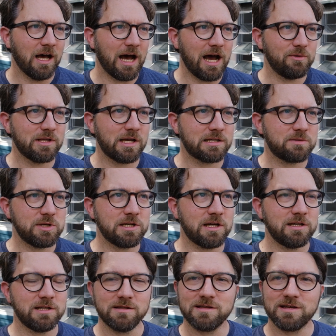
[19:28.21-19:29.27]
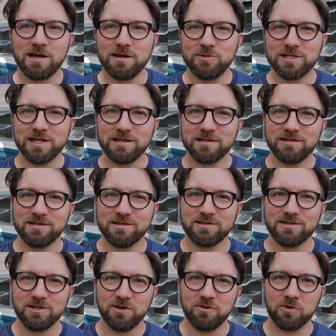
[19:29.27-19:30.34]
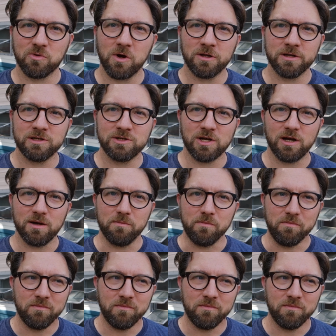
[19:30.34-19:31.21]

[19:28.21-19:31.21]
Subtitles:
would like to be done in the time it takes to do a quality job.